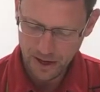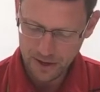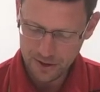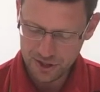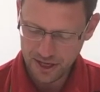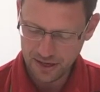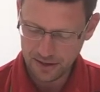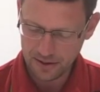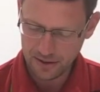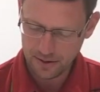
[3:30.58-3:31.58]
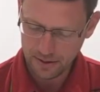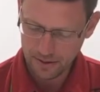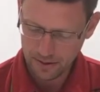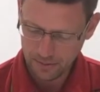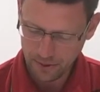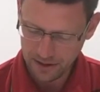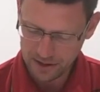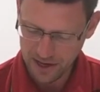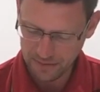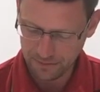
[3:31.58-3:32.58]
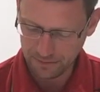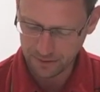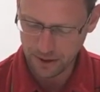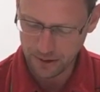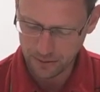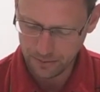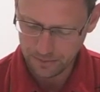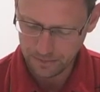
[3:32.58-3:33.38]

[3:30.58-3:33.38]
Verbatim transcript: and you just kind of want to just have it flow.